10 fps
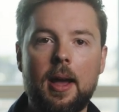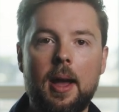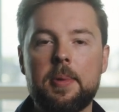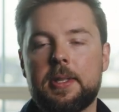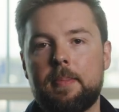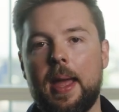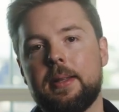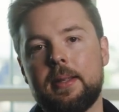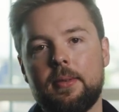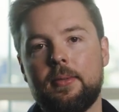a
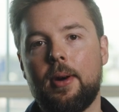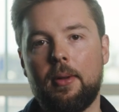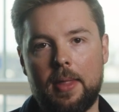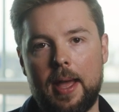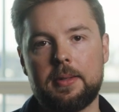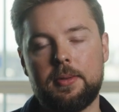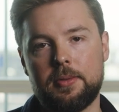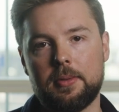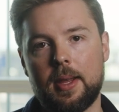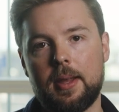perspective on that
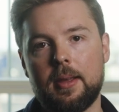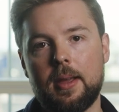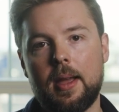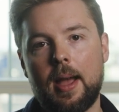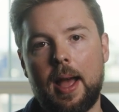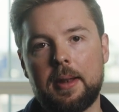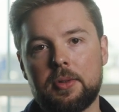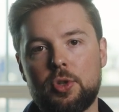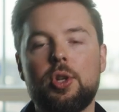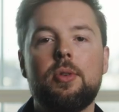story
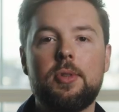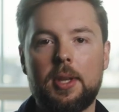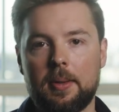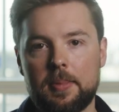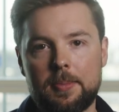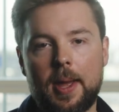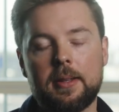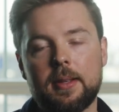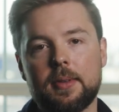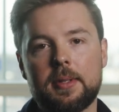and choosing a perspective.